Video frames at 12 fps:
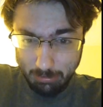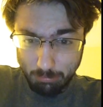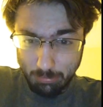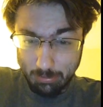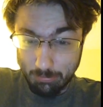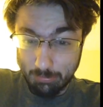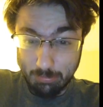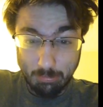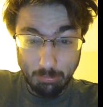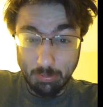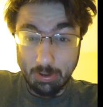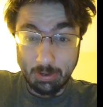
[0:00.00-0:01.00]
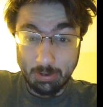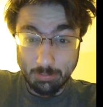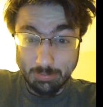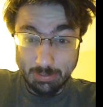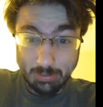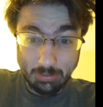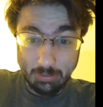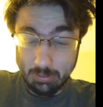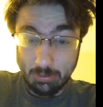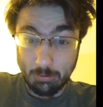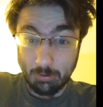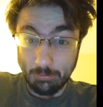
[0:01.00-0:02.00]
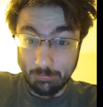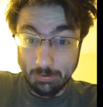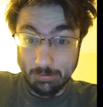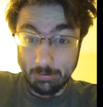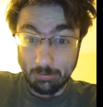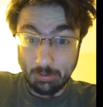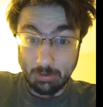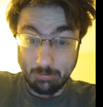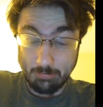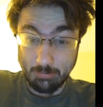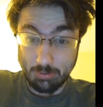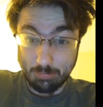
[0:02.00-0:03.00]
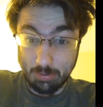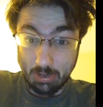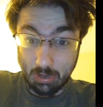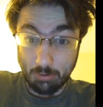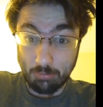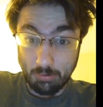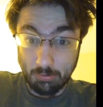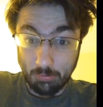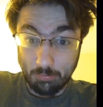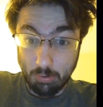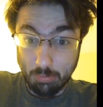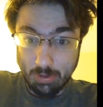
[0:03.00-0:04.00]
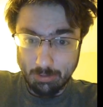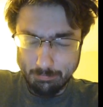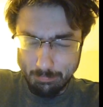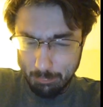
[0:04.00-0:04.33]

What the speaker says: When it comes to, officially spreading out Russophobia,